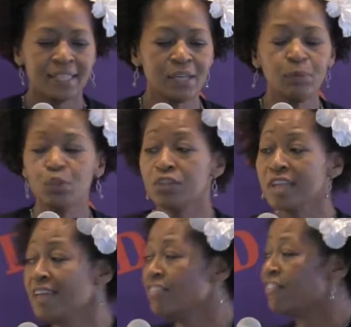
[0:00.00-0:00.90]
He said, will you
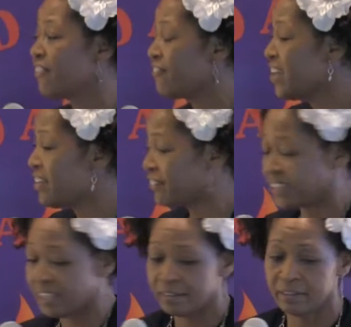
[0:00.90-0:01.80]
save it for
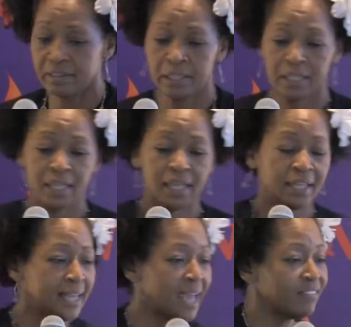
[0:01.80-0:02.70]
50?
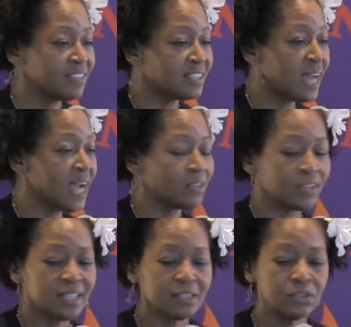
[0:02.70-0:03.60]
And they had this
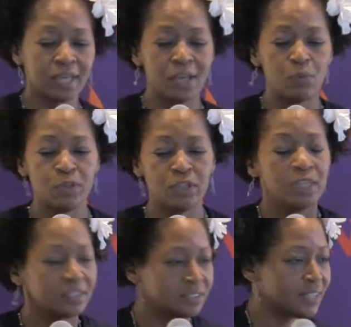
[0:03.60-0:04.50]
dialogue. He said, okay,
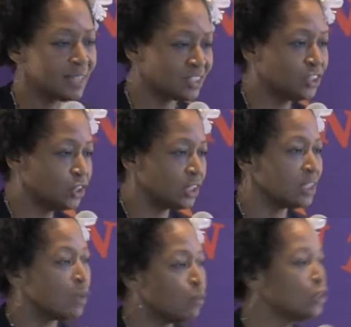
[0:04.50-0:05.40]
well, that's
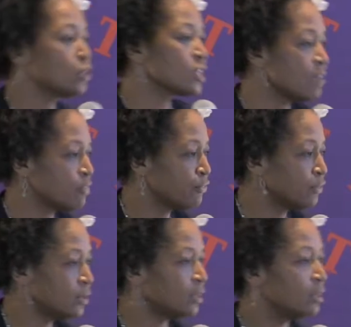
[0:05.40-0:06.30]
good. Will you save it
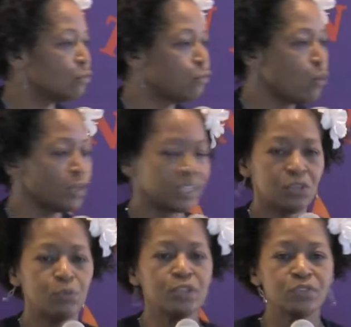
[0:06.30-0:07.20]
for
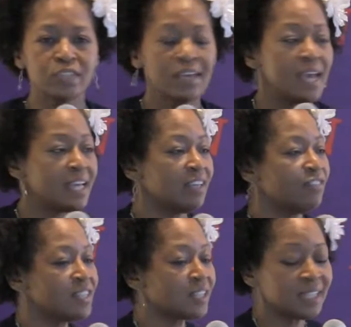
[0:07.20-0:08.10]
40? Or will you save, he
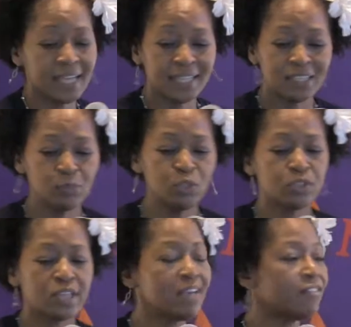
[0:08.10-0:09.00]
eventually got there and said, will you
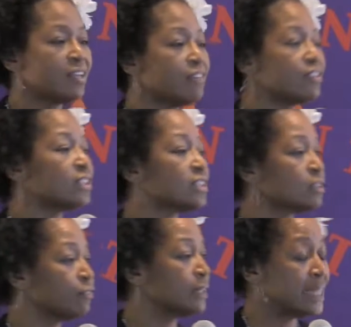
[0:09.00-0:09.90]
save it if
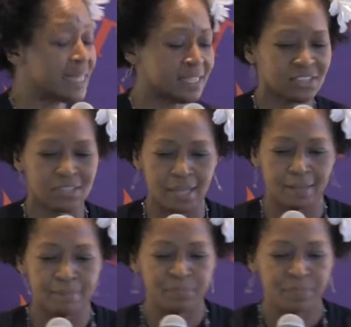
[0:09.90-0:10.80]
it's for ten
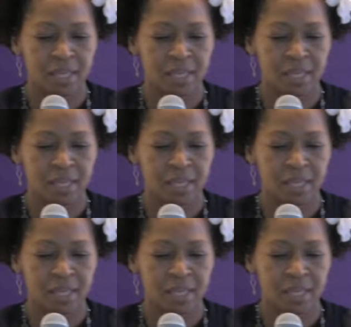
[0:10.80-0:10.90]
sake?